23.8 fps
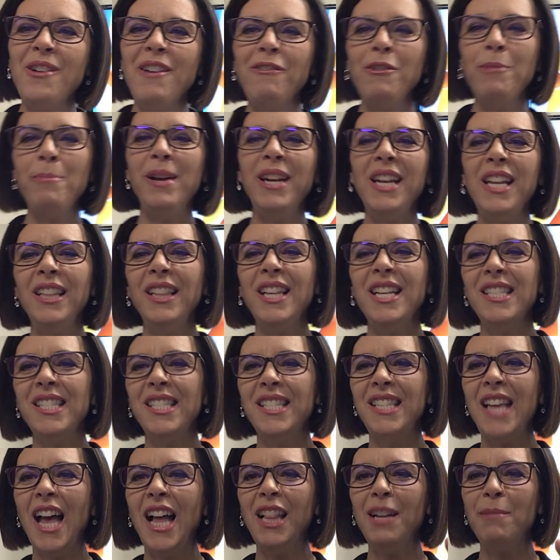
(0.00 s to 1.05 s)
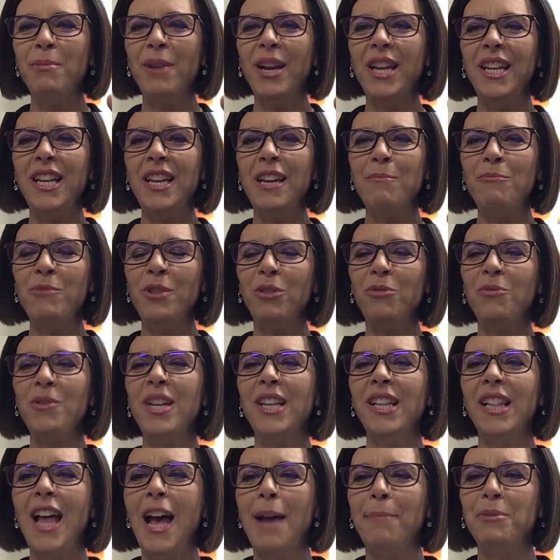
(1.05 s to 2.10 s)
Everybody, let's celebrate him with three
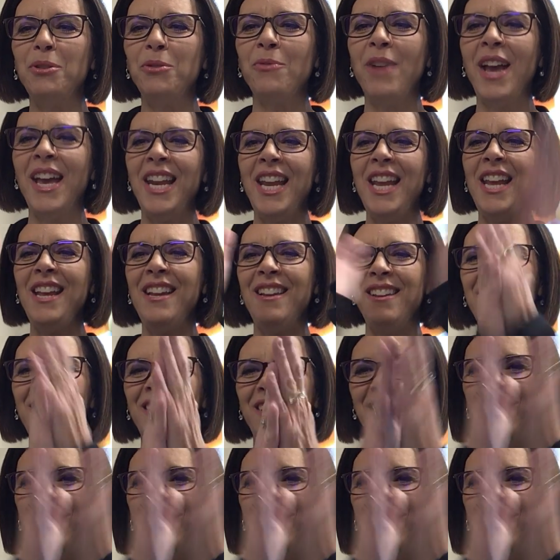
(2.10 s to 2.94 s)
claps. Ready?